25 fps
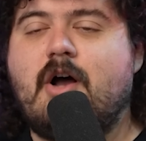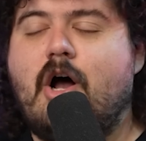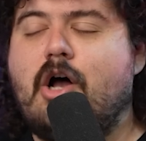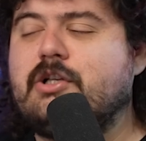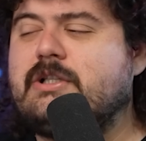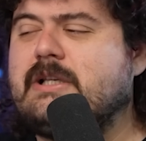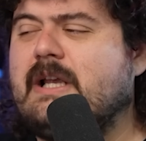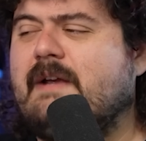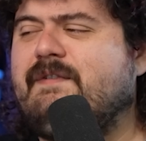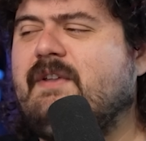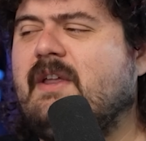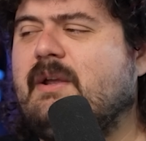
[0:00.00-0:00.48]

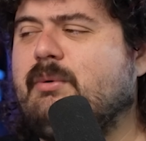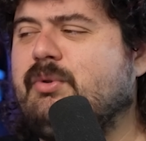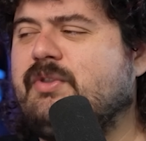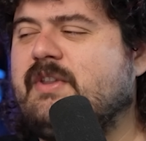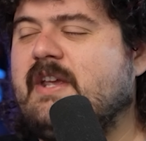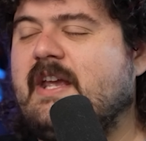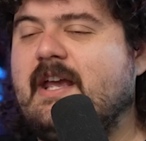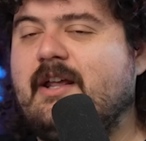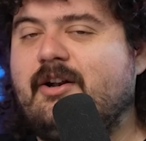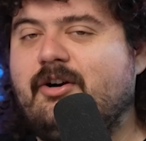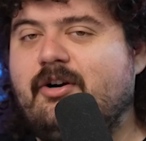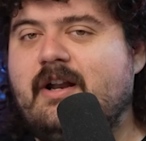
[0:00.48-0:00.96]
Also, I feel like with
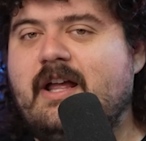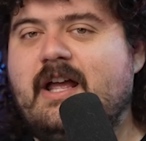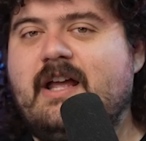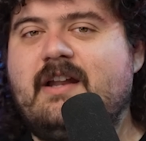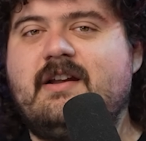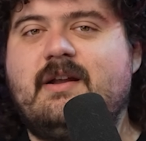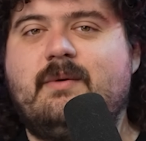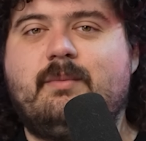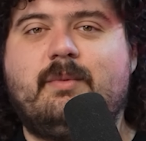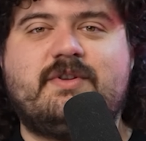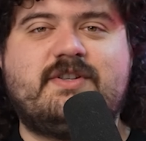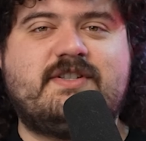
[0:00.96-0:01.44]
the internet
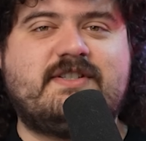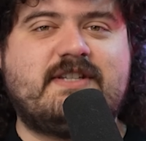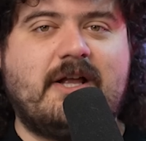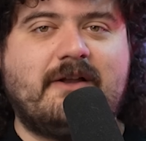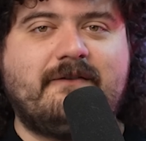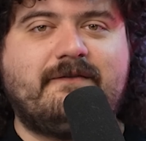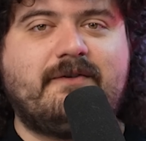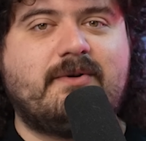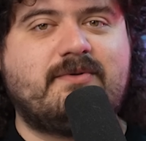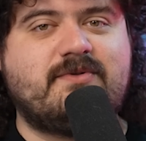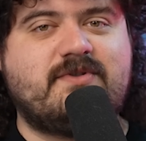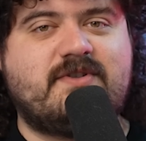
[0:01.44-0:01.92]
and with
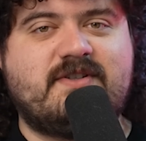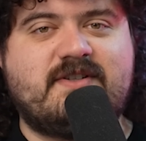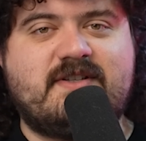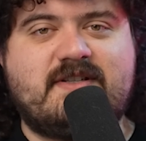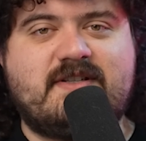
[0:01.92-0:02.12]
cell phones and